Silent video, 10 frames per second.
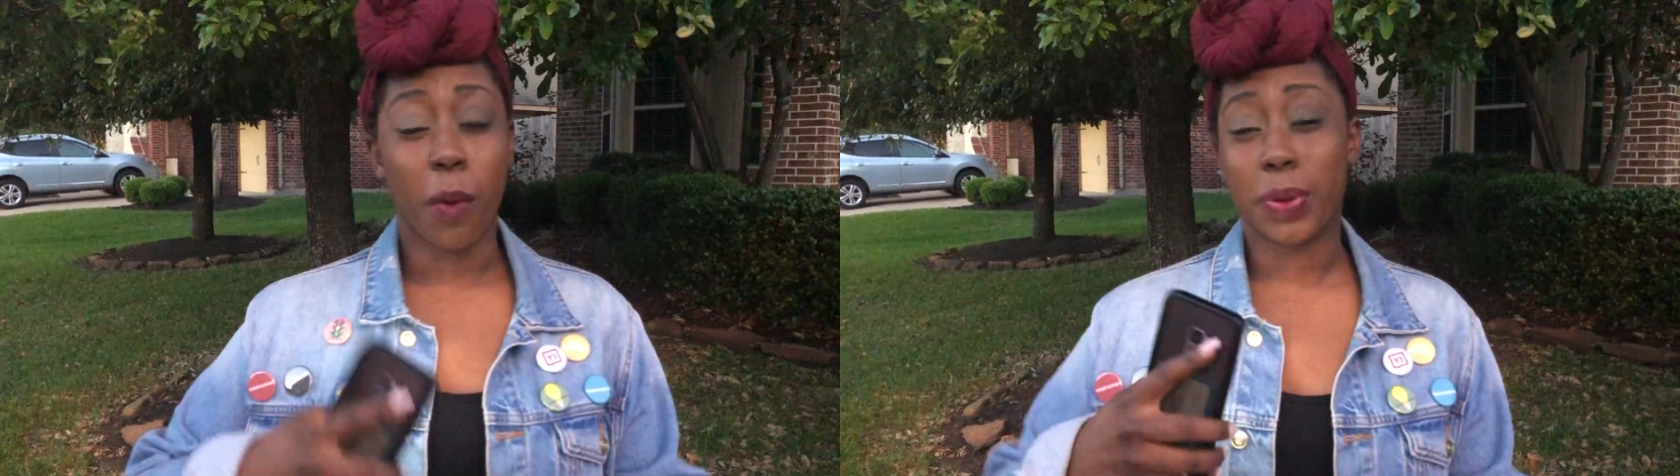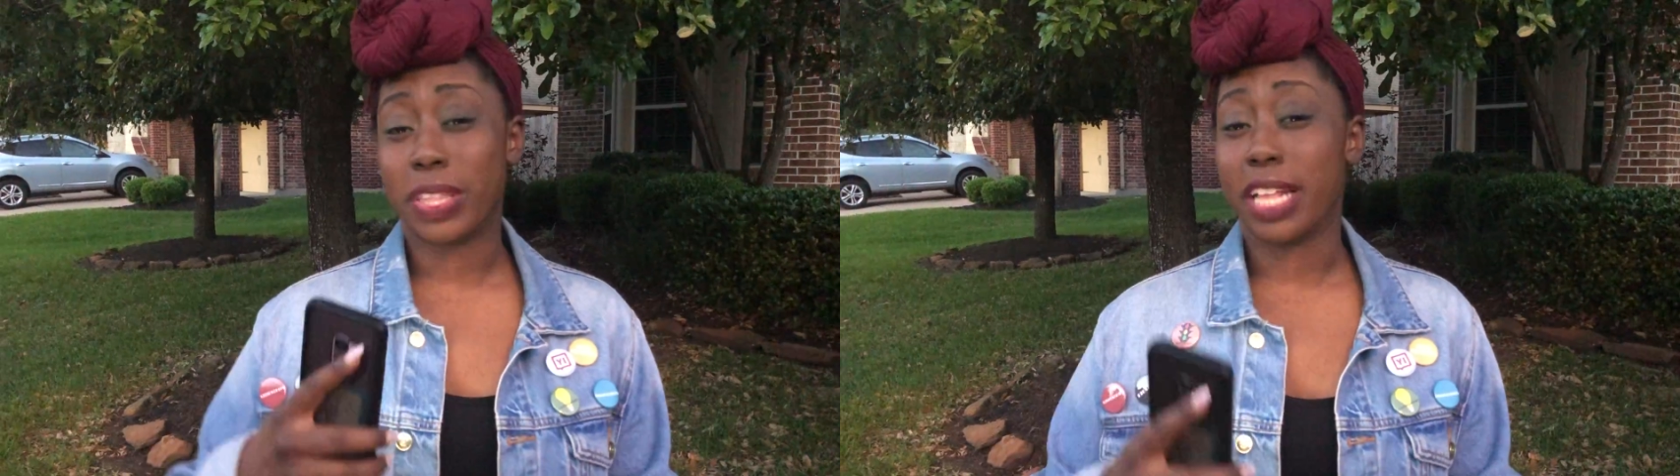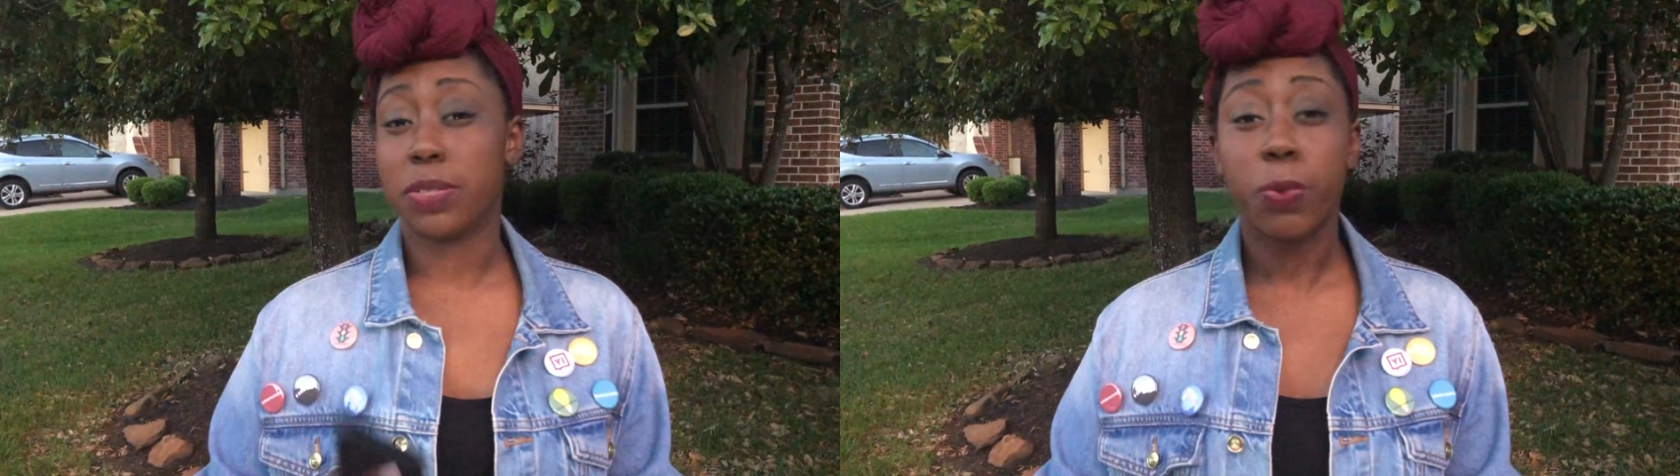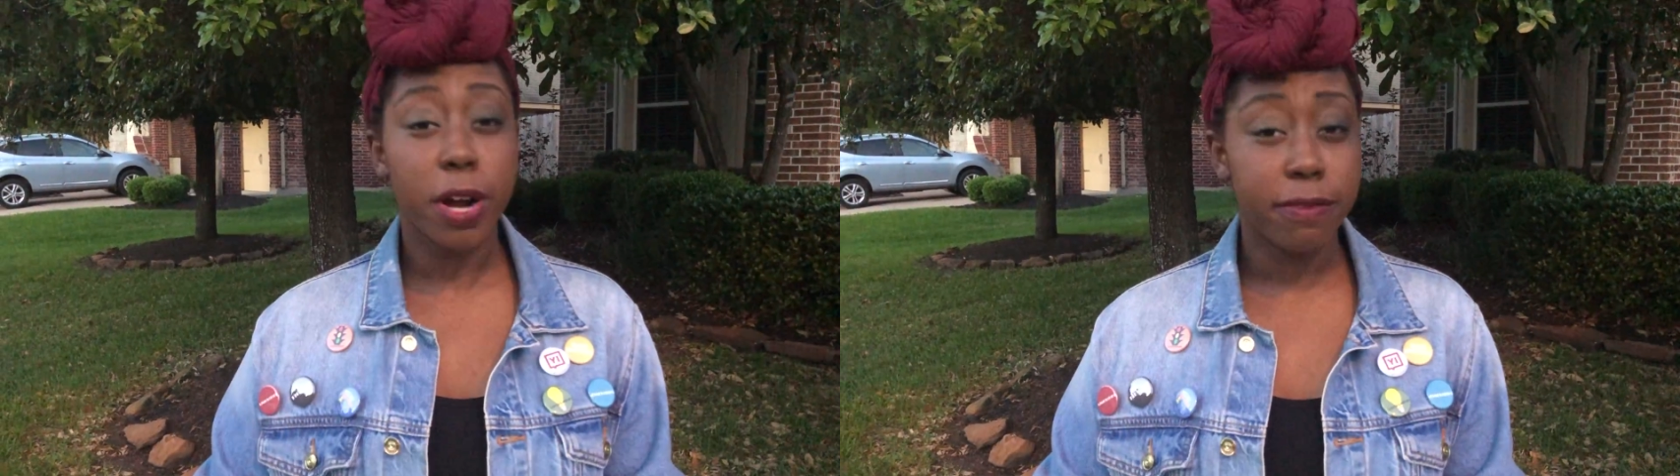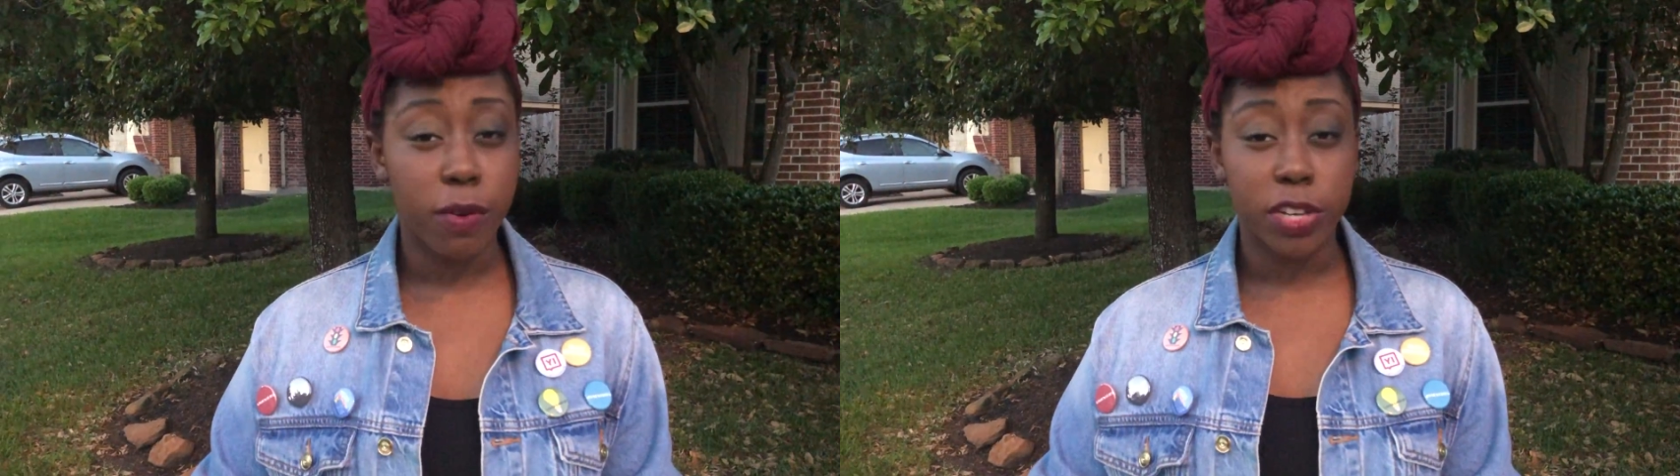whether that's
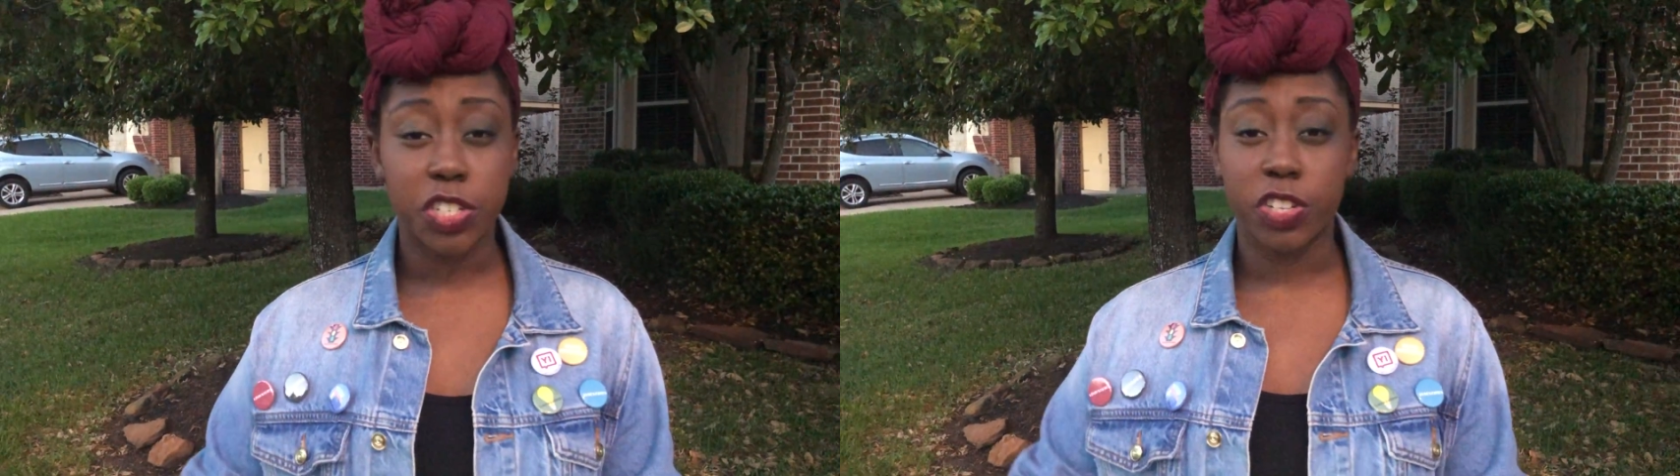workforce